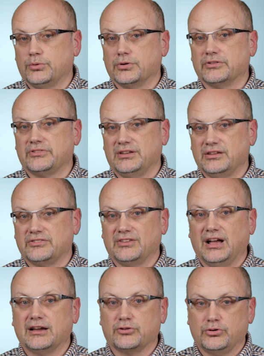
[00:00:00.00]
course is
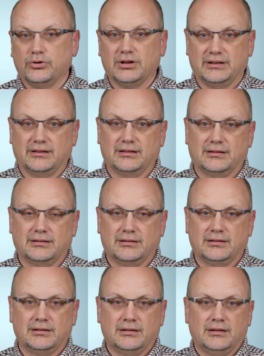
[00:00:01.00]
not good.
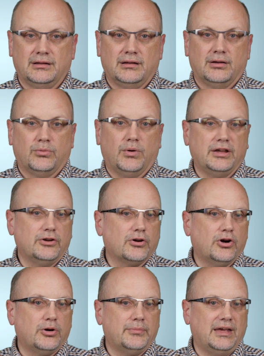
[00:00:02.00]
While your
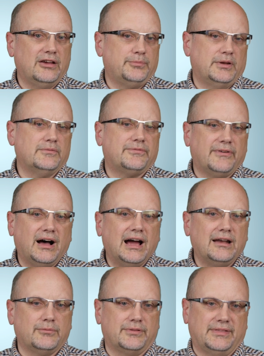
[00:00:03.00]
home may have been
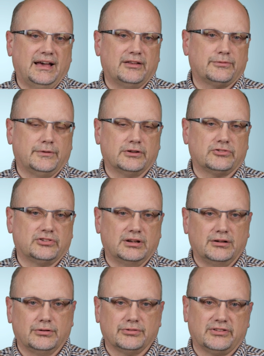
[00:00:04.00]
fine with asphalt
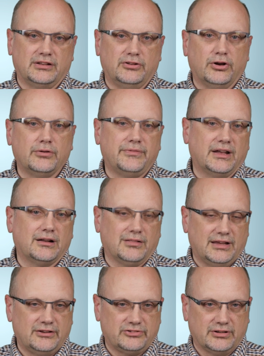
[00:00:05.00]
shingles and no
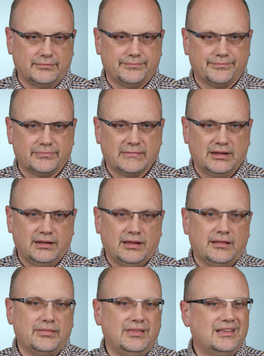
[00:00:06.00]
ventilation,
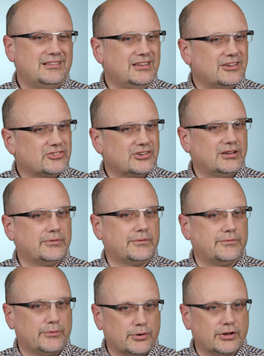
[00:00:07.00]
the addition of a
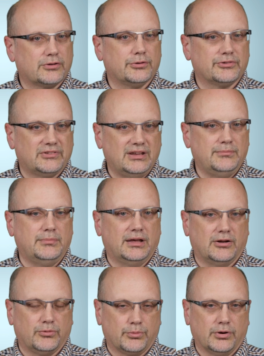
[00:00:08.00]
vertical seam
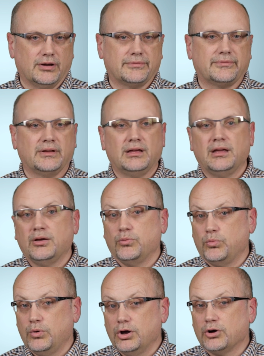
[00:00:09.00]
metal roof
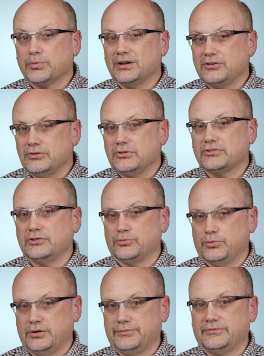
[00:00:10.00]
will reduce the
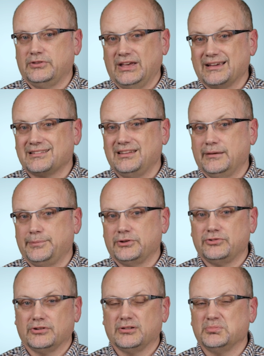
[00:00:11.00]
roof deck
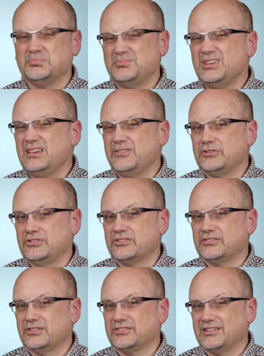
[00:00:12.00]
temperature even
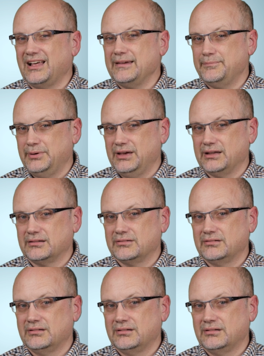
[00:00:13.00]
just a slight bit.